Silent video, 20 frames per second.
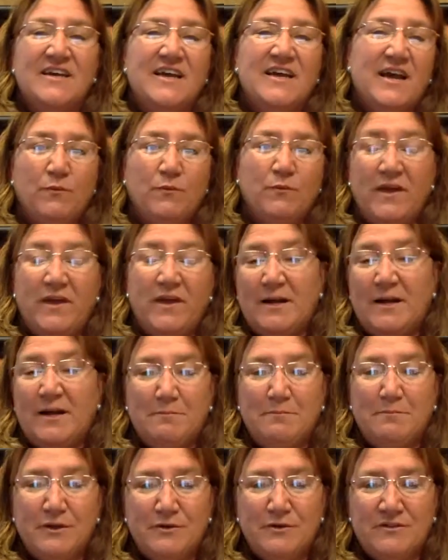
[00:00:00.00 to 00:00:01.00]
and we can
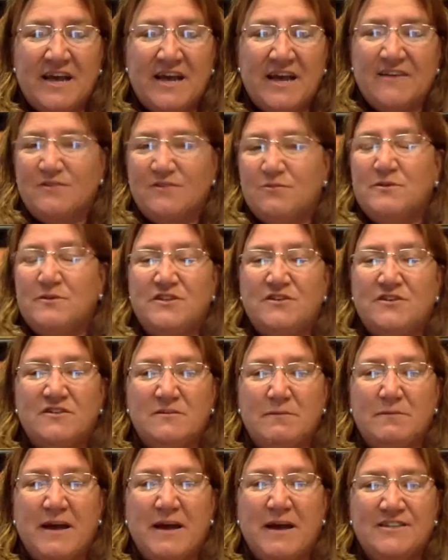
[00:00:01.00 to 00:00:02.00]
upload tax returns
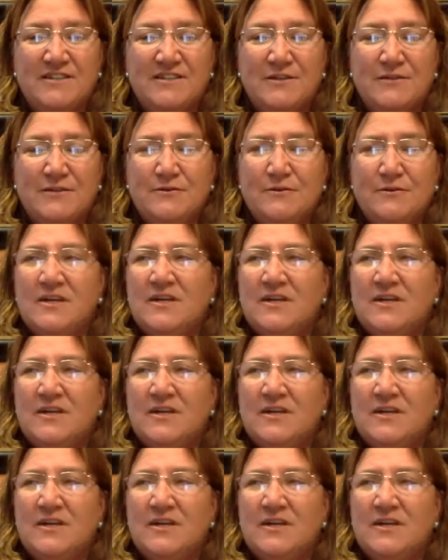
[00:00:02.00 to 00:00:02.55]
back to you.